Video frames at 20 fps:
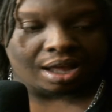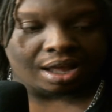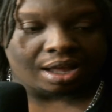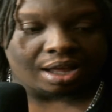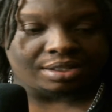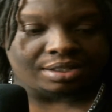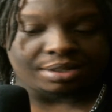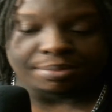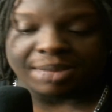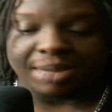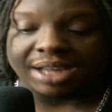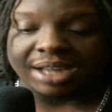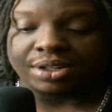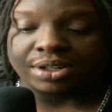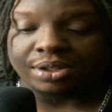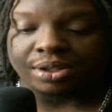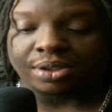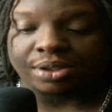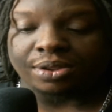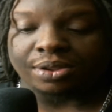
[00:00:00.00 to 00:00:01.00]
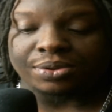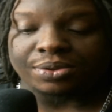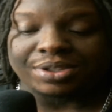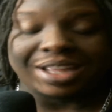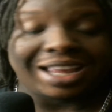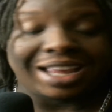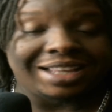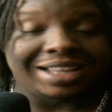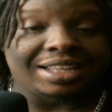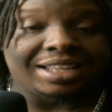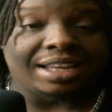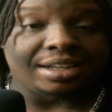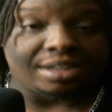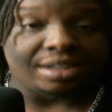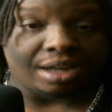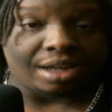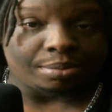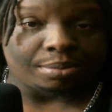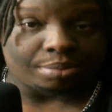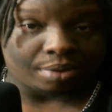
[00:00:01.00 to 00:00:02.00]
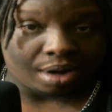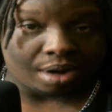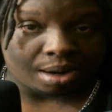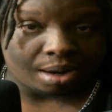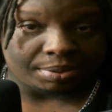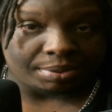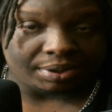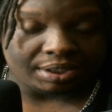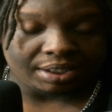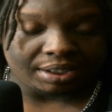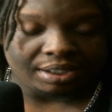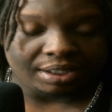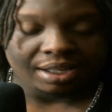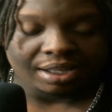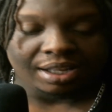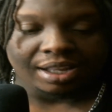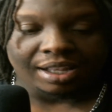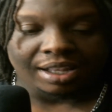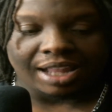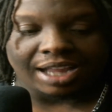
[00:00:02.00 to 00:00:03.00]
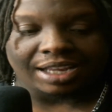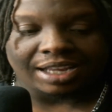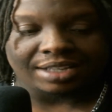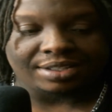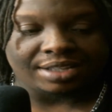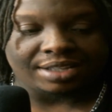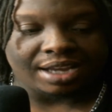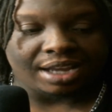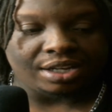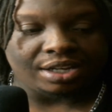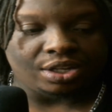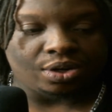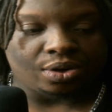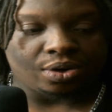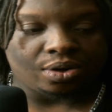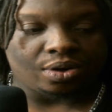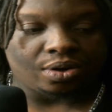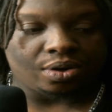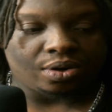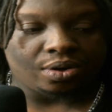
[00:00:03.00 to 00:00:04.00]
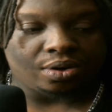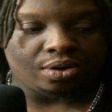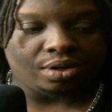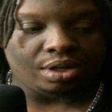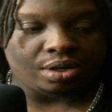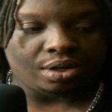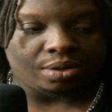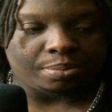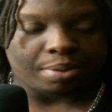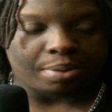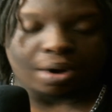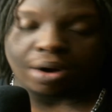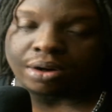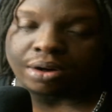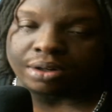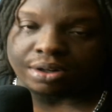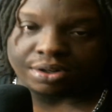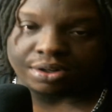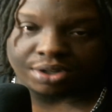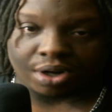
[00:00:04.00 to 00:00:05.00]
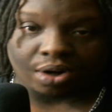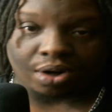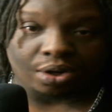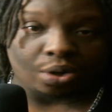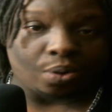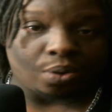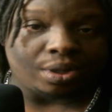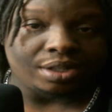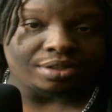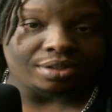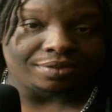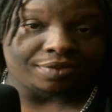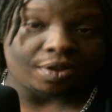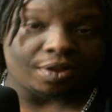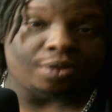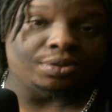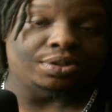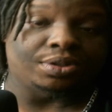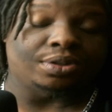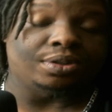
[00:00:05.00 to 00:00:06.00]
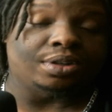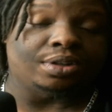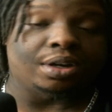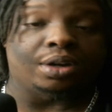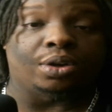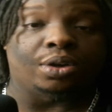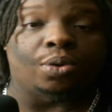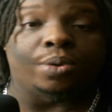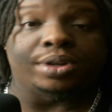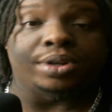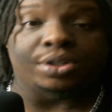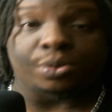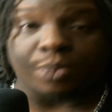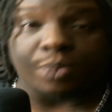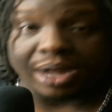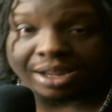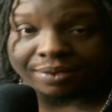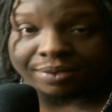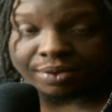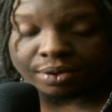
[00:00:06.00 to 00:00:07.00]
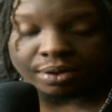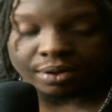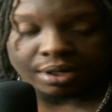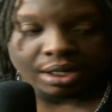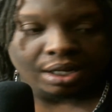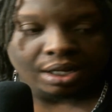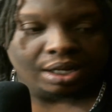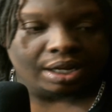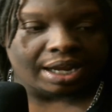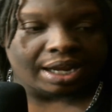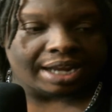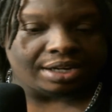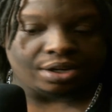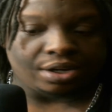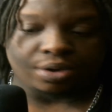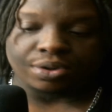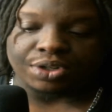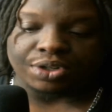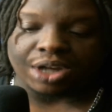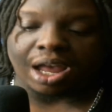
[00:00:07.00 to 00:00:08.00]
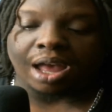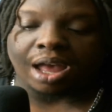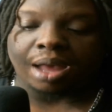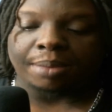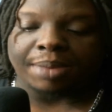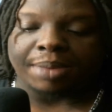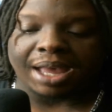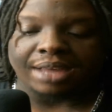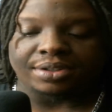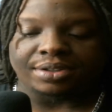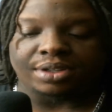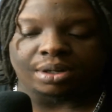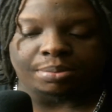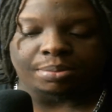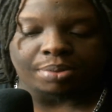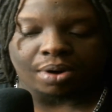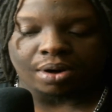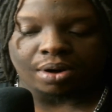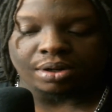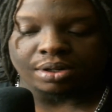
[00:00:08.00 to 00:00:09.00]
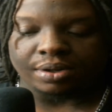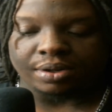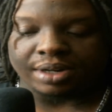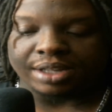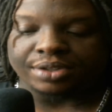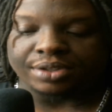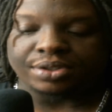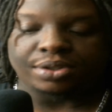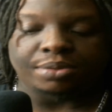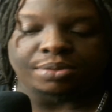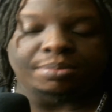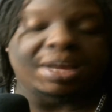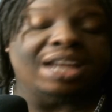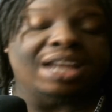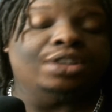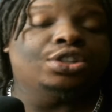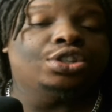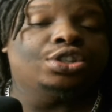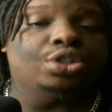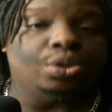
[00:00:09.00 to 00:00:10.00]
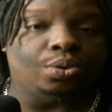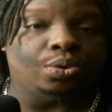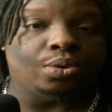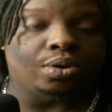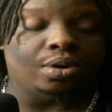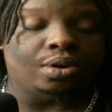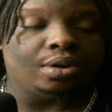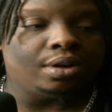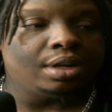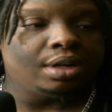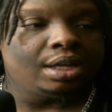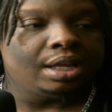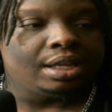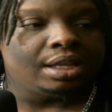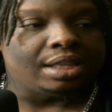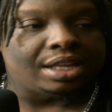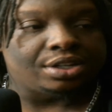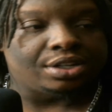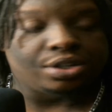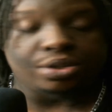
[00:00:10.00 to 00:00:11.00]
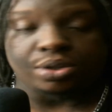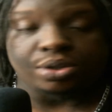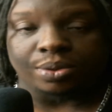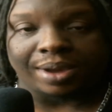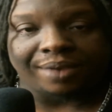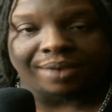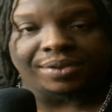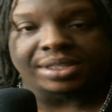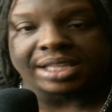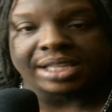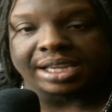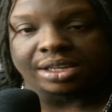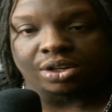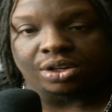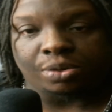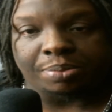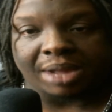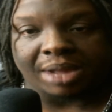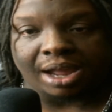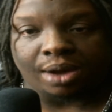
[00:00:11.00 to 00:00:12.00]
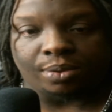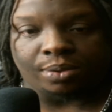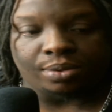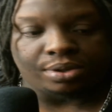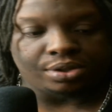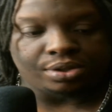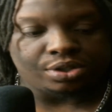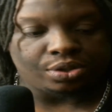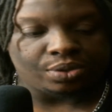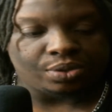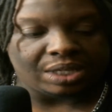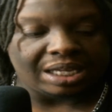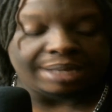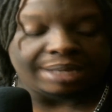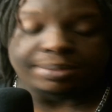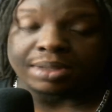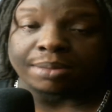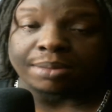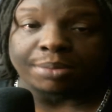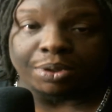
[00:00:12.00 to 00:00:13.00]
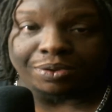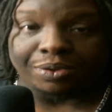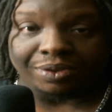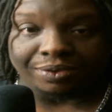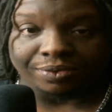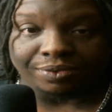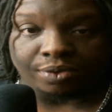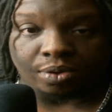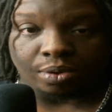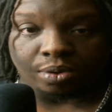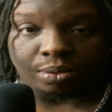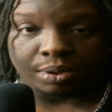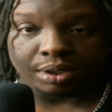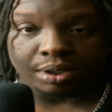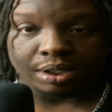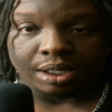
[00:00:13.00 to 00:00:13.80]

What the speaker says: to make sure that those things get done properly. Like I said, your partners are going to falter, they're going to waver, and your job as their partner is to make sure that you do everything in your power to keep them moving forward.